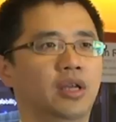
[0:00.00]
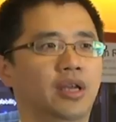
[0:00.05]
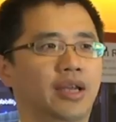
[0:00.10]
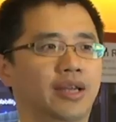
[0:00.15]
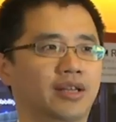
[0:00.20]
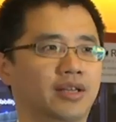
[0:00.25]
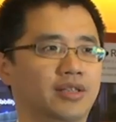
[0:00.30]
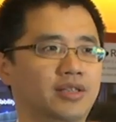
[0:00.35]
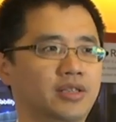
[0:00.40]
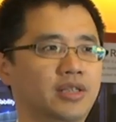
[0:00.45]

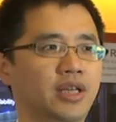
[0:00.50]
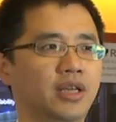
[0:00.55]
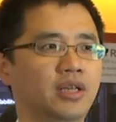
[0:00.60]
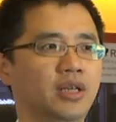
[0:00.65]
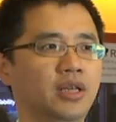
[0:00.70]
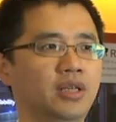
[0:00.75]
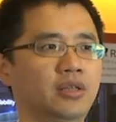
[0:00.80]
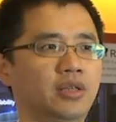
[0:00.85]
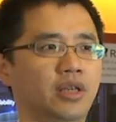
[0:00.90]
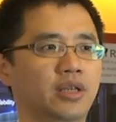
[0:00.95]
And the
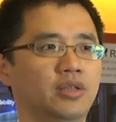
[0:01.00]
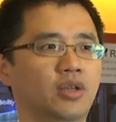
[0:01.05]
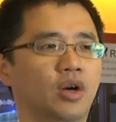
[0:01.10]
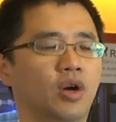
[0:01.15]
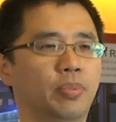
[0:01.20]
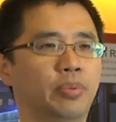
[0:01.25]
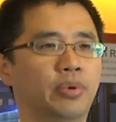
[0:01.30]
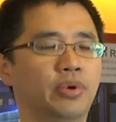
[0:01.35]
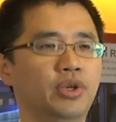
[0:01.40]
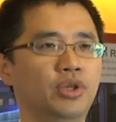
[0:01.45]
second is
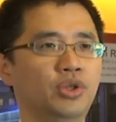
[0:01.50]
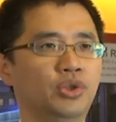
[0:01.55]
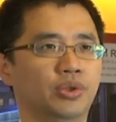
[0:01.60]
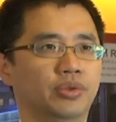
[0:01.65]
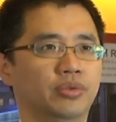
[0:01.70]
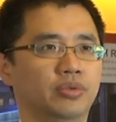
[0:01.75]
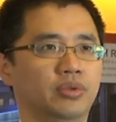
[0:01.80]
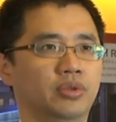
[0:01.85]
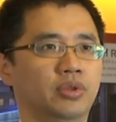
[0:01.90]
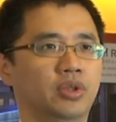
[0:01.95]

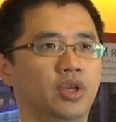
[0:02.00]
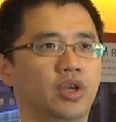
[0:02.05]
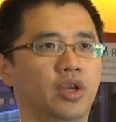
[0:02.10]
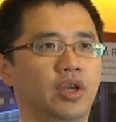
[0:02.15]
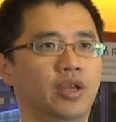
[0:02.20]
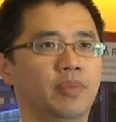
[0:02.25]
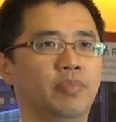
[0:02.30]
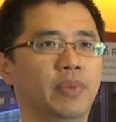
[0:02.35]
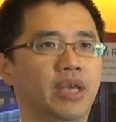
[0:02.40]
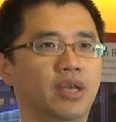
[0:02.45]
operation.
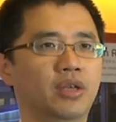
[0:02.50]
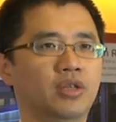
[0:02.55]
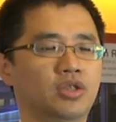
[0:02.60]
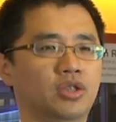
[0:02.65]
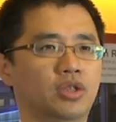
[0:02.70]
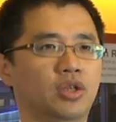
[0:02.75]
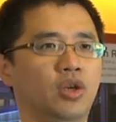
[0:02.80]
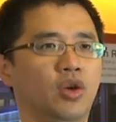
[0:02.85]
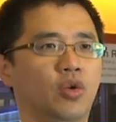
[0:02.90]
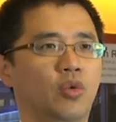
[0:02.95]
It
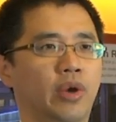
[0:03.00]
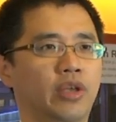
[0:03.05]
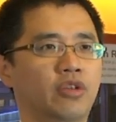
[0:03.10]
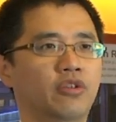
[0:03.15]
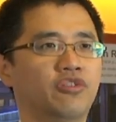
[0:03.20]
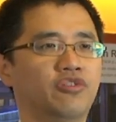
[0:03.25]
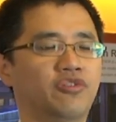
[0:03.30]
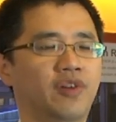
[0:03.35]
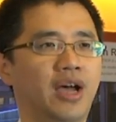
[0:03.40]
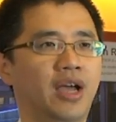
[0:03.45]
means when
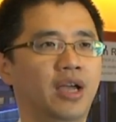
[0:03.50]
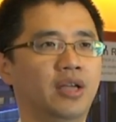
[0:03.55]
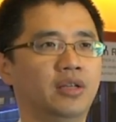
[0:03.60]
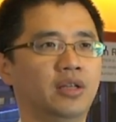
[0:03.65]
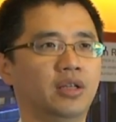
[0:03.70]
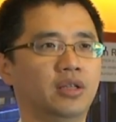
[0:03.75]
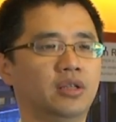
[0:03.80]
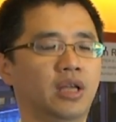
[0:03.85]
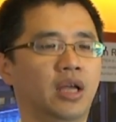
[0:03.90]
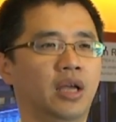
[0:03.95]
you
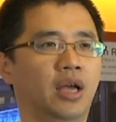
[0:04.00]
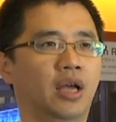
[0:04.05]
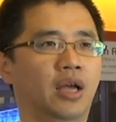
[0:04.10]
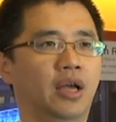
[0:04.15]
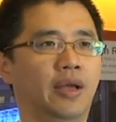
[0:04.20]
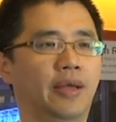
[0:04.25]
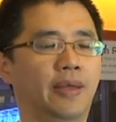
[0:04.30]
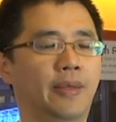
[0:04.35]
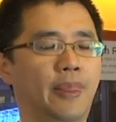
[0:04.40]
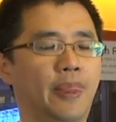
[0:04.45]
find
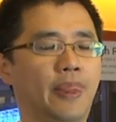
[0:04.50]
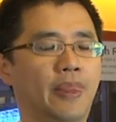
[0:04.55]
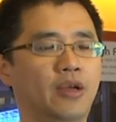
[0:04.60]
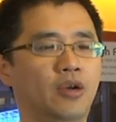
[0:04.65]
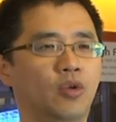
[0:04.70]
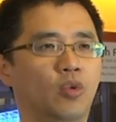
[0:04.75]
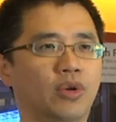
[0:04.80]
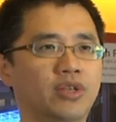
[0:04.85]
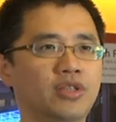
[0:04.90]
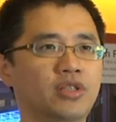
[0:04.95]

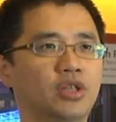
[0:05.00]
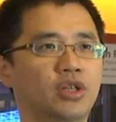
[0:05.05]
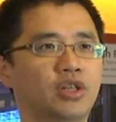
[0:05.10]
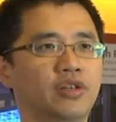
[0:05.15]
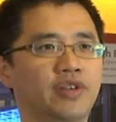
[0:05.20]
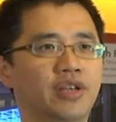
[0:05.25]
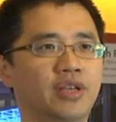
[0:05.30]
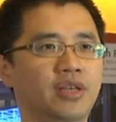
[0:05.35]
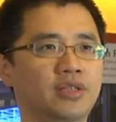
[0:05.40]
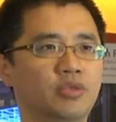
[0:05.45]
one
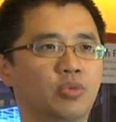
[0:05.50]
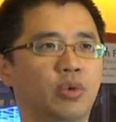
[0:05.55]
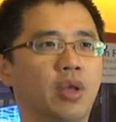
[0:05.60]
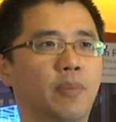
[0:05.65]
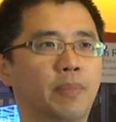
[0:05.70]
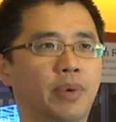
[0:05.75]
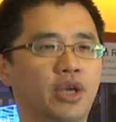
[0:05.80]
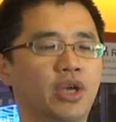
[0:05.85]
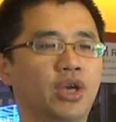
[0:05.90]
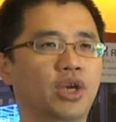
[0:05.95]
service, one
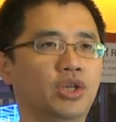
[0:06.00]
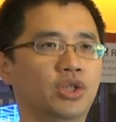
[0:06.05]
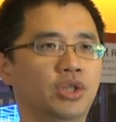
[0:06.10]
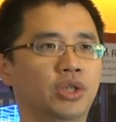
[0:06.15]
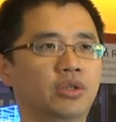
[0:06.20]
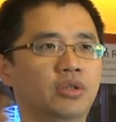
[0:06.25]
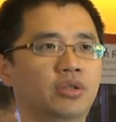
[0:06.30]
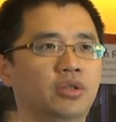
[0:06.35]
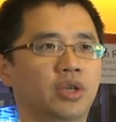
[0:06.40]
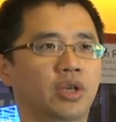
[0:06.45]

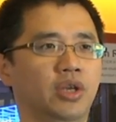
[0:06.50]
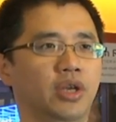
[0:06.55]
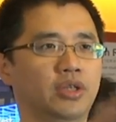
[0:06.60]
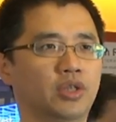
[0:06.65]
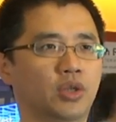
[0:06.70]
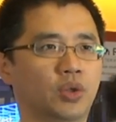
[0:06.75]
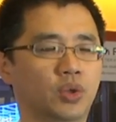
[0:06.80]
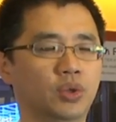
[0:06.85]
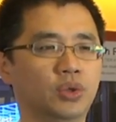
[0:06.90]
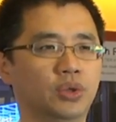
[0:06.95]
application
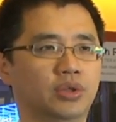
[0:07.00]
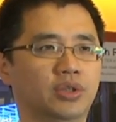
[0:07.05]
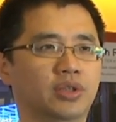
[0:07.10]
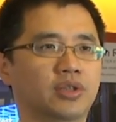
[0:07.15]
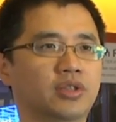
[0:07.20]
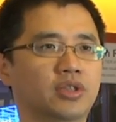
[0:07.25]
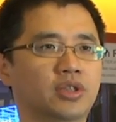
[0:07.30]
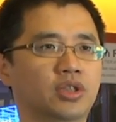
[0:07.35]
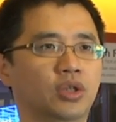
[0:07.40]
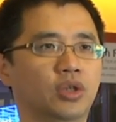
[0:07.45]
is good,
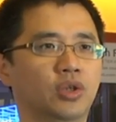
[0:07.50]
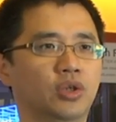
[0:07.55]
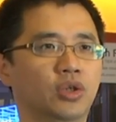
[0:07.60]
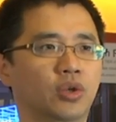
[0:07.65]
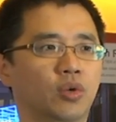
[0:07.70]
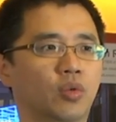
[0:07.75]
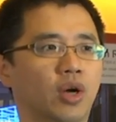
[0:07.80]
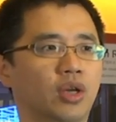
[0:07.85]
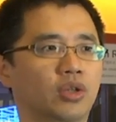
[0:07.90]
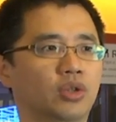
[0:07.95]
so
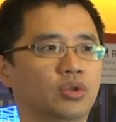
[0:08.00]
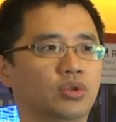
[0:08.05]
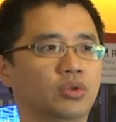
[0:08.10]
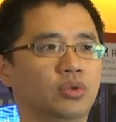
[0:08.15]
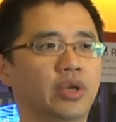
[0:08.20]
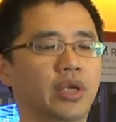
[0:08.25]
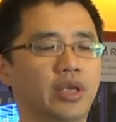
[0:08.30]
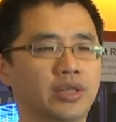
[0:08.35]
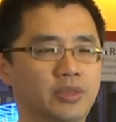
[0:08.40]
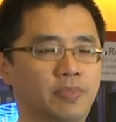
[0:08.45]
you want
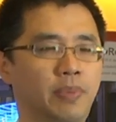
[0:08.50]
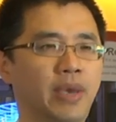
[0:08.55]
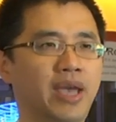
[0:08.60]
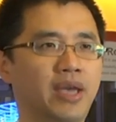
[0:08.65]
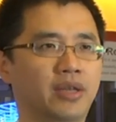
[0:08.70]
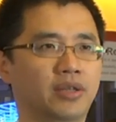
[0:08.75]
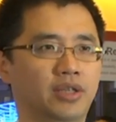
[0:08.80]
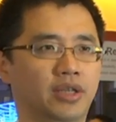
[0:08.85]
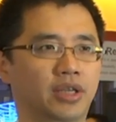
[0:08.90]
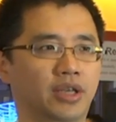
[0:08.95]
to
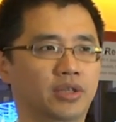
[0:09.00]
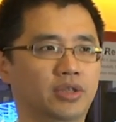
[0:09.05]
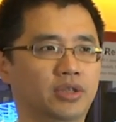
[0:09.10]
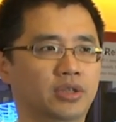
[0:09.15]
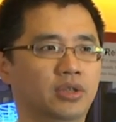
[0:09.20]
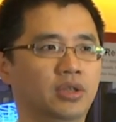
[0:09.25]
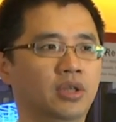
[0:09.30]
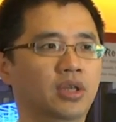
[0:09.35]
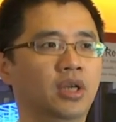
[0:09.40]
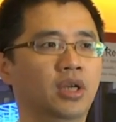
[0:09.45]
expand
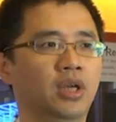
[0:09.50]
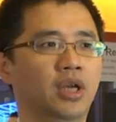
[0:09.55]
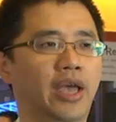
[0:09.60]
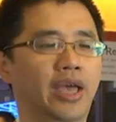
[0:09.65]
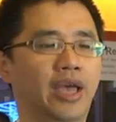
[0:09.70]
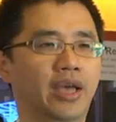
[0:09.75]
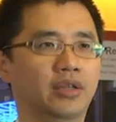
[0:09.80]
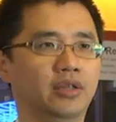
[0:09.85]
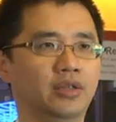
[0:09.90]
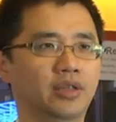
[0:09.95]
it.
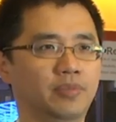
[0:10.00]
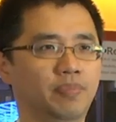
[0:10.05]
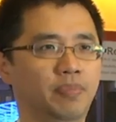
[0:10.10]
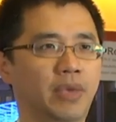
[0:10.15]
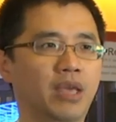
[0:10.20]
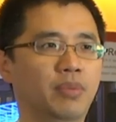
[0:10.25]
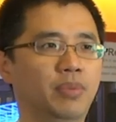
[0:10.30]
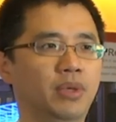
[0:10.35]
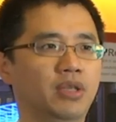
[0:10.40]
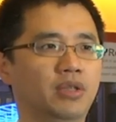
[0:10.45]
And
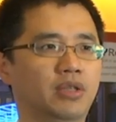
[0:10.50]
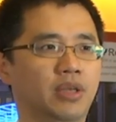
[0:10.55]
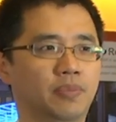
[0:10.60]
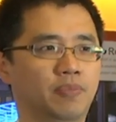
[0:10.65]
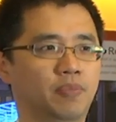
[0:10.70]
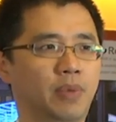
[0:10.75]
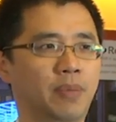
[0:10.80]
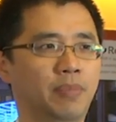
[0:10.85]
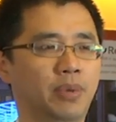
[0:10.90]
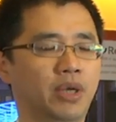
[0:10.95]
maybe the
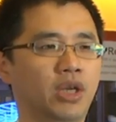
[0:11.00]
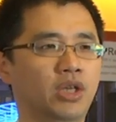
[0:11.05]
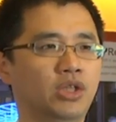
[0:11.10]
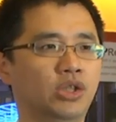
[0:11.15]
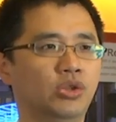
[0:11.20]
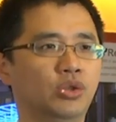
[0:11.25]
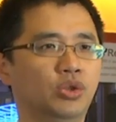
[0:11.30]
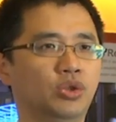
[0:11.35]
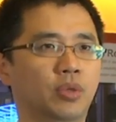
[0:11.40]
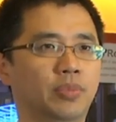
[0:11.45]

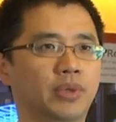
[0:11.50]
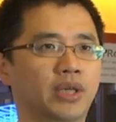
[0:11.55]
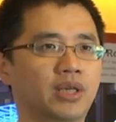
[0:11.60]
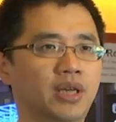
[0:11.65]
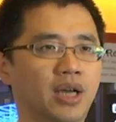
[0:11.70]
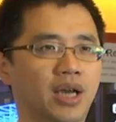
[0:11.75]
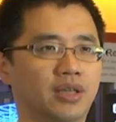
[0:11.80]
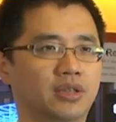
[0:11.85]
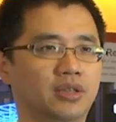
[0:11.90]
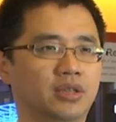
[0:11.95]
application should be
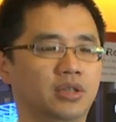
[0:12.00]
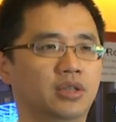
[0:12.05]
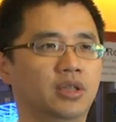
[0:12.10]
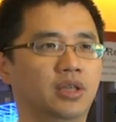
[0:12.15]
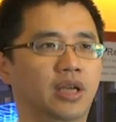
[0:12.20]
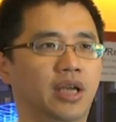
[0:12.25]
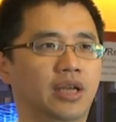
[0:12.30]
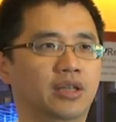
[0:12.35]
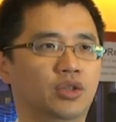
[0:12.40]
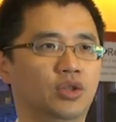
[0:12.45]
cut,
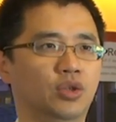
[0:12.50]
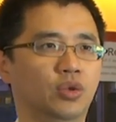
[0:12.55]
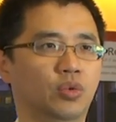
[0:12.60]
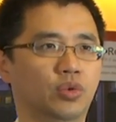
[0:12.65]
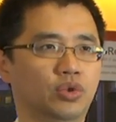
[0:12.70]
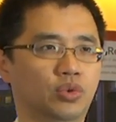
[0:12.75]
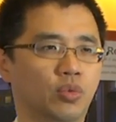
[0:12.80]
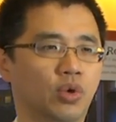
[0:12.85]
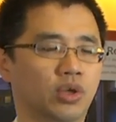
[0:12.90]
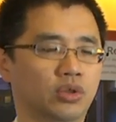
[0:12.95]
and you
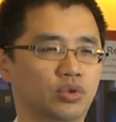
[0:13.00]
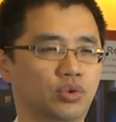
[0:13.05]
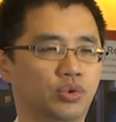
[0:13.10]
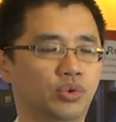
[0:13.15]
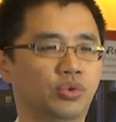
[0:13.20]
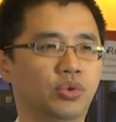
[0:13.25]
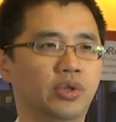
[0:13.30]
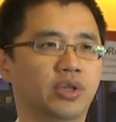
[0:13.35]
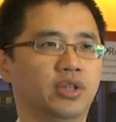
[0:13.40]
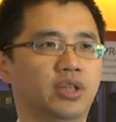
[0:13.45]
would want to
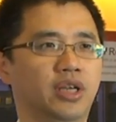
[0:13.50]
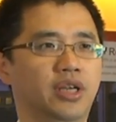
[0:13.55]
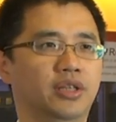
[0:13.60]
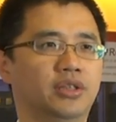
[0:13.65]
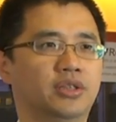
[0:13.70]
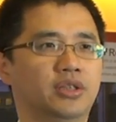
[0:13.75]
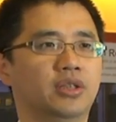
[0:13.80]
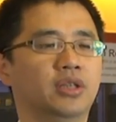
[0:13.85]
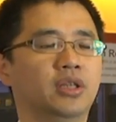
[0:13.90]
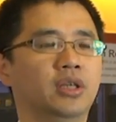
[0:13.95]
shrink
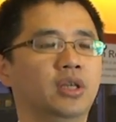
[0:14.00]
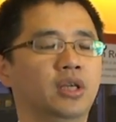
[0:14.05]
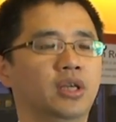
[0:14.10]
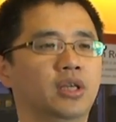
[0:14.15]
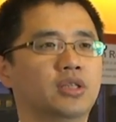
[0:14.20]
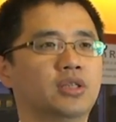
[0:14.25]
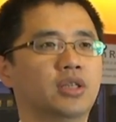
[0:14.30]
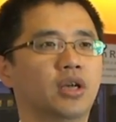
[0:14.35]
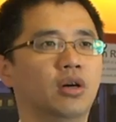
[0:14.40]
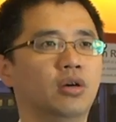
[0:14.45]
it.
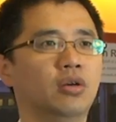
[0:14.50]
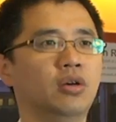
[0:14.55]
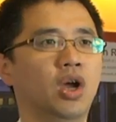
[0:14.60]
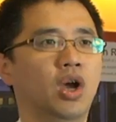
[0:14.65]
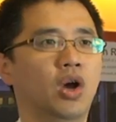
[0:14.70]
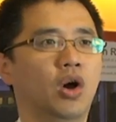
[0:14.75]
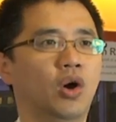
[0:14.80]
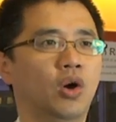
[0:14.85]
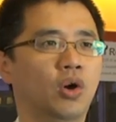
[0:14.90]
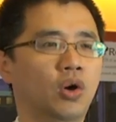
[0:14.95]
So
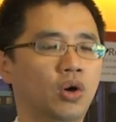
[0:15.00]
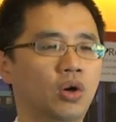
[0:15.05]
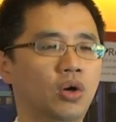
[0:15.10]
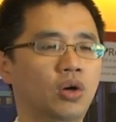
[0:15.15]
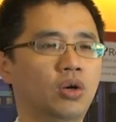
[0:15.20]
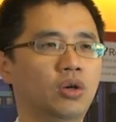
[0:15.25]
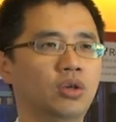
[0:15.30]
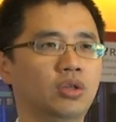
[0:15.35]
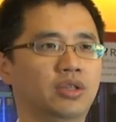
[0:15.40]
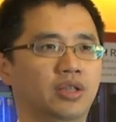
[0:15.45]

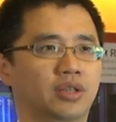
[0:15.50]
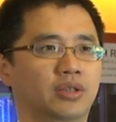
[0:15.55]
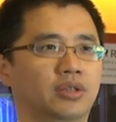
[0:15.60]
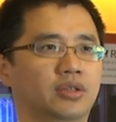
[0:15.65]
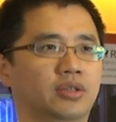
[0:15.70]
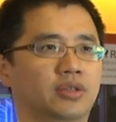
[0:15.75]
all the